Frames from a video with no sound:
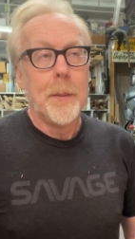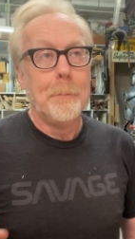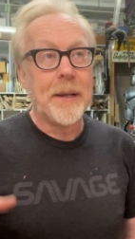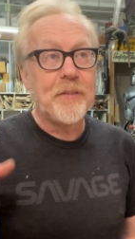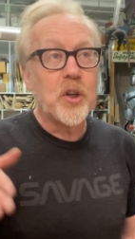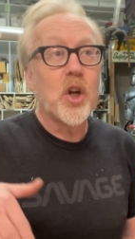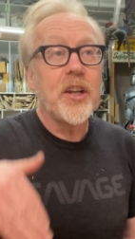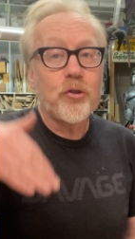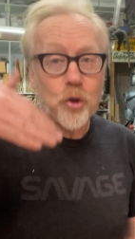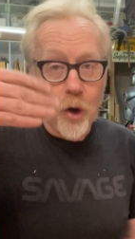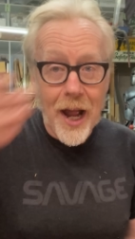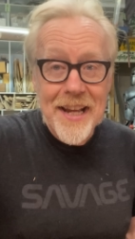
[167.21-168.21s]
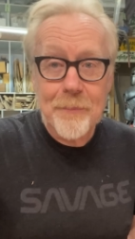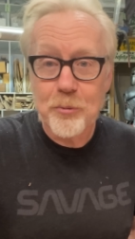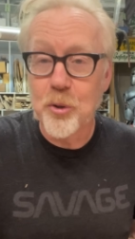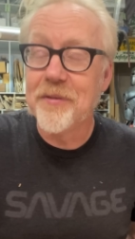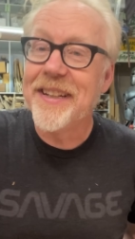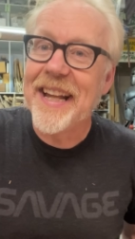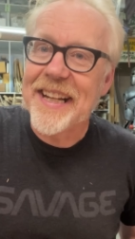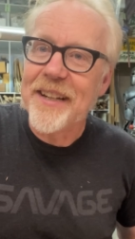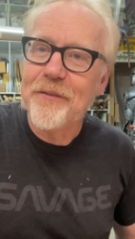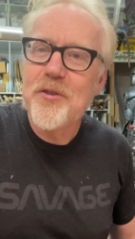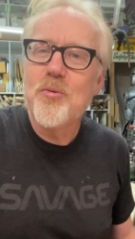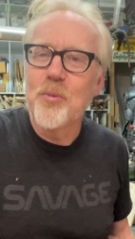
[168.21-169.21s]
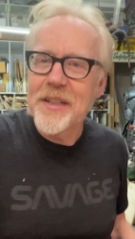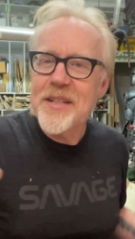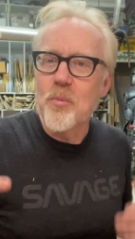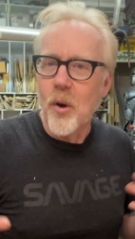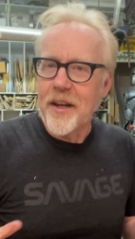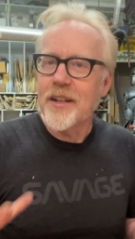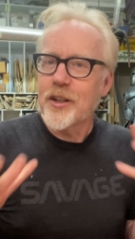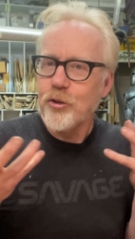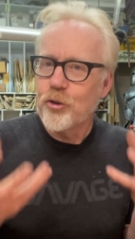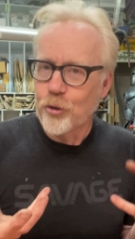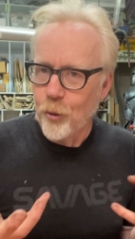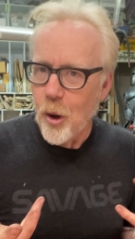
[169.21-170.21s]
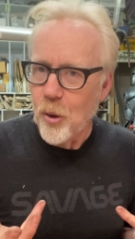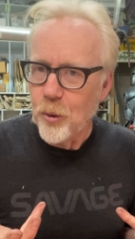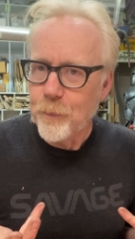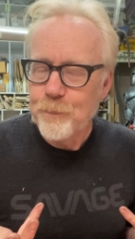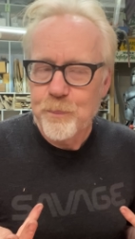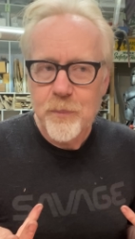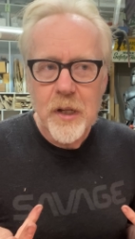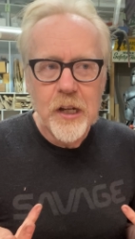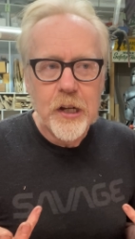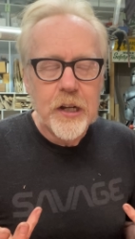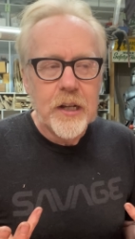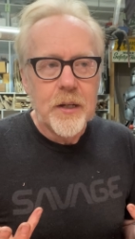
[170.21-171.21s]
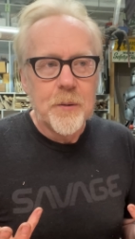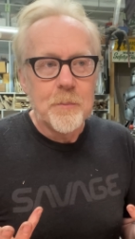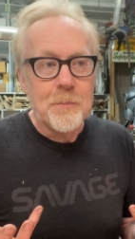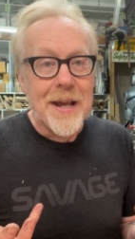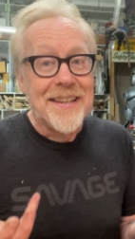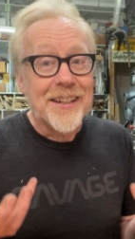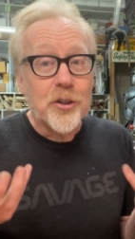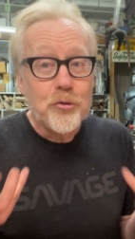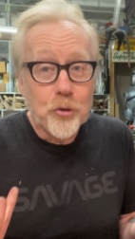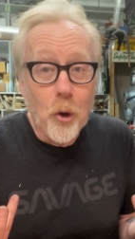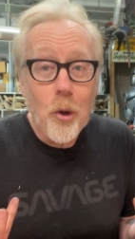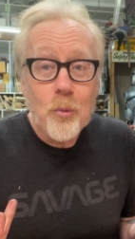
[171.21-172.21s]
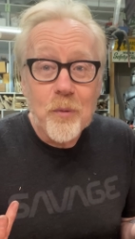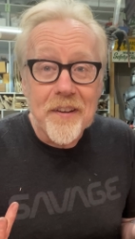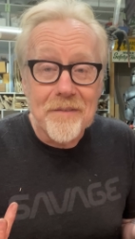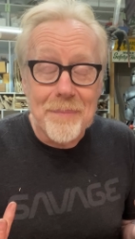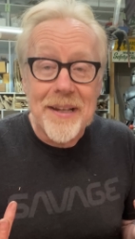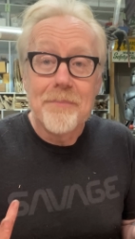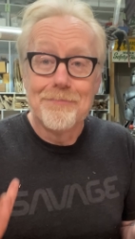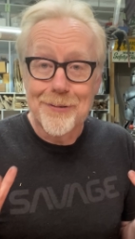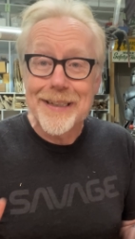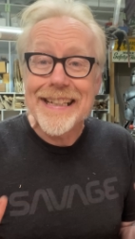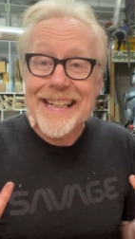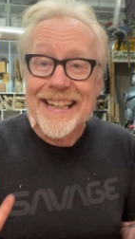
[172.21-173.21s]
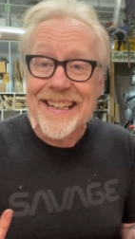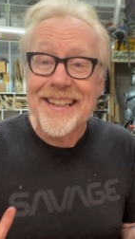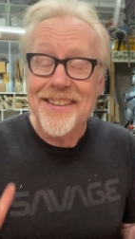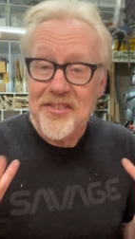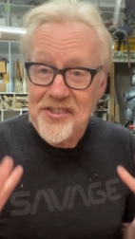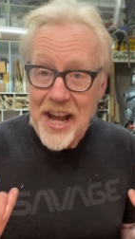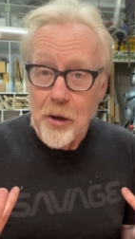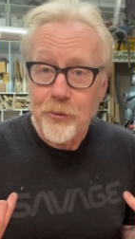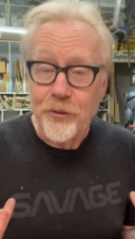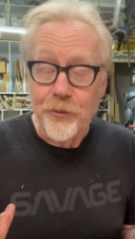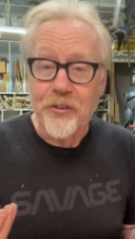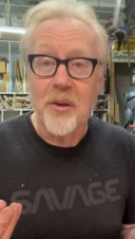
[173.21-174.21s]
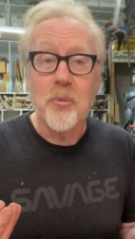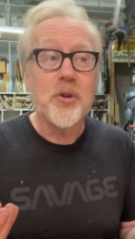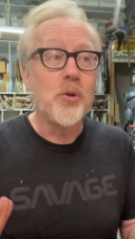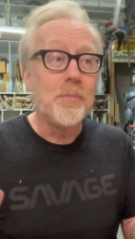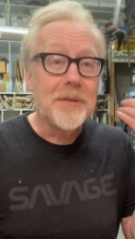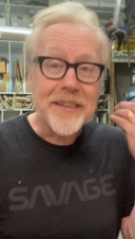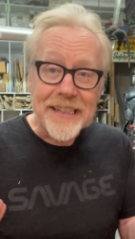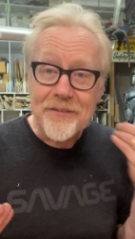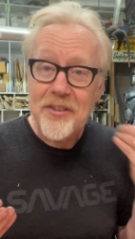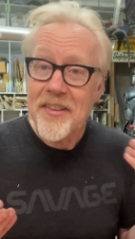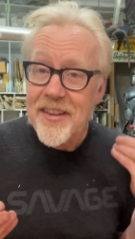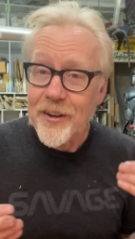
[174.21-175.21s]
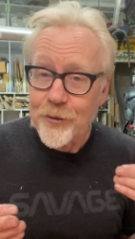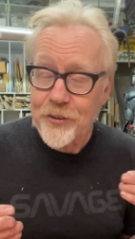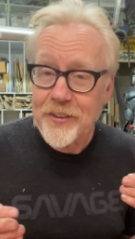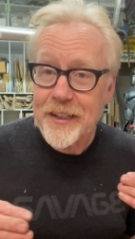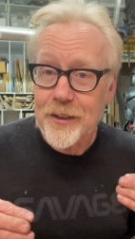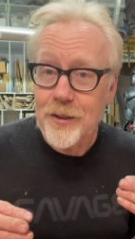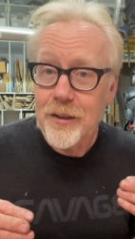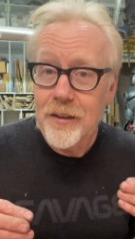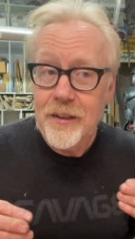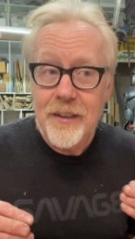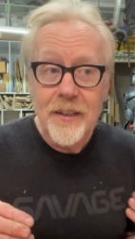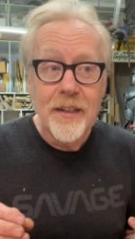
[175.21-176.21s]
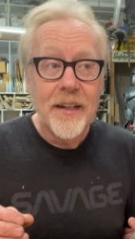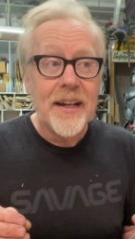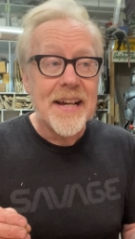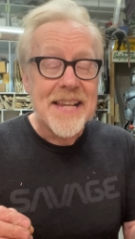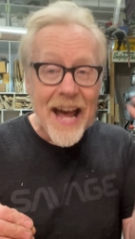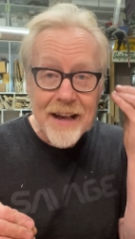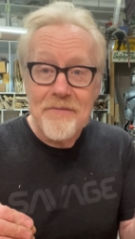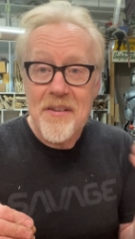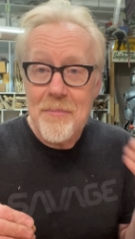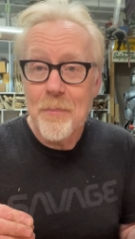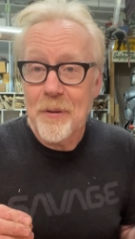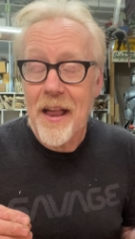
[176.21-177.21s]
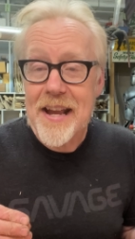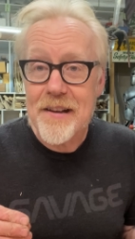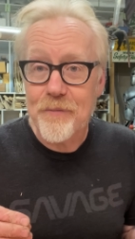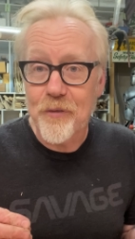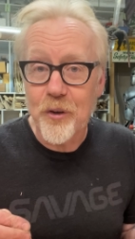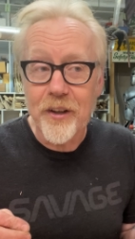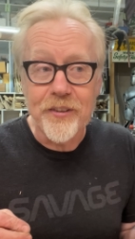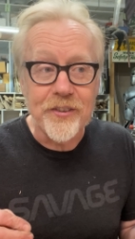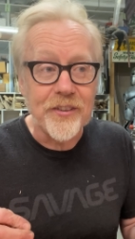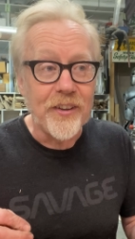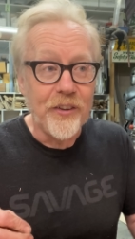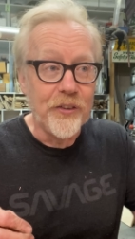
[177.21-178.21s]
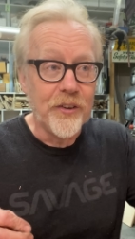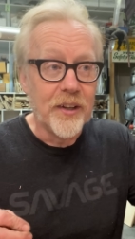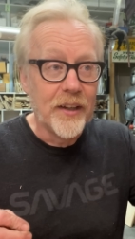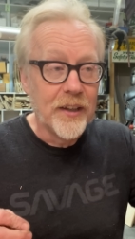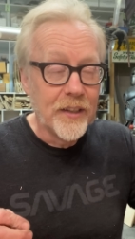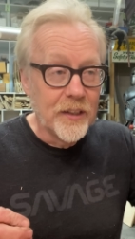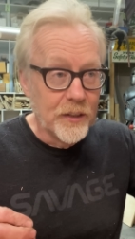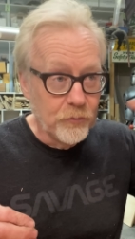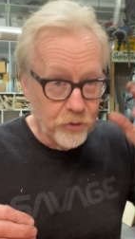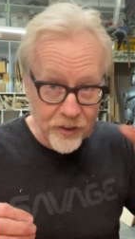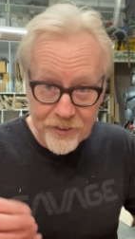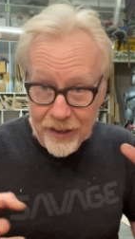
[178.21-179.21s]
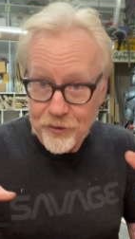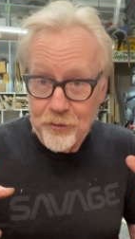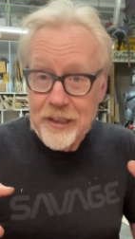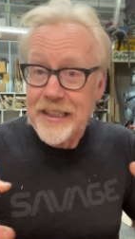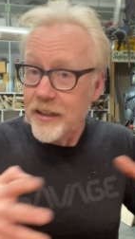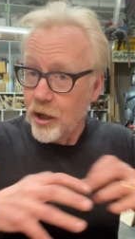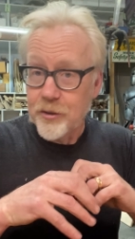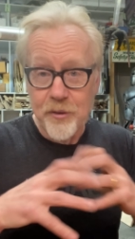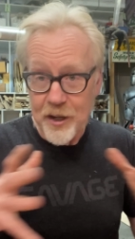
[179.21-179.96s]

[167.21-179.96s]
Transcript: But if you're going to try and prove a negative, you really want a control. And the control would have been bringing in a dowser, someone who believed in their skill, and have them apply it for us successfully under